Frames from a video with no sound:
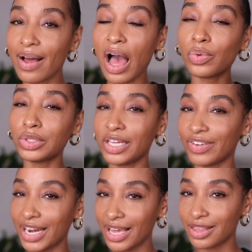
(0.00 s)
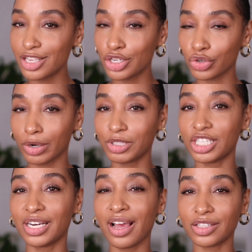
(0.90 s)
I will leave it in the
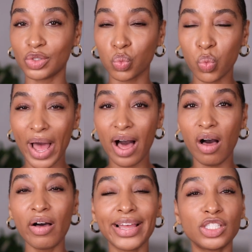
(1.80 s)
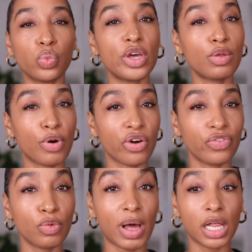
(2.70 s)
description as well. It's with
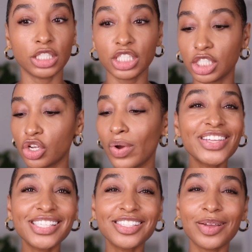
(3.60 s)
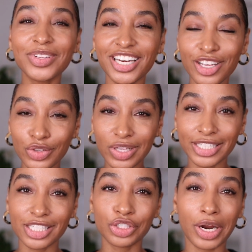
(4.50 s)
Perfumology. So if this is something that you'd like
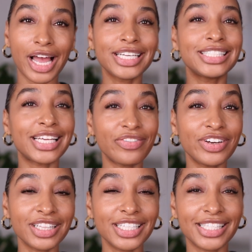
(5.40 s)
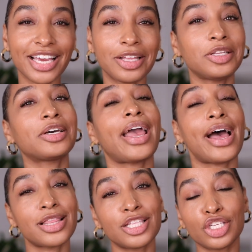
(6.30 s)
to try, definitely take a look
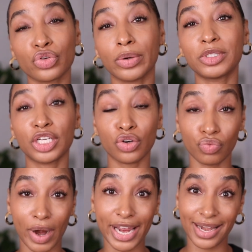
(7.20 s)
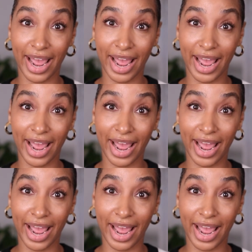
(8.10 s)
at the description right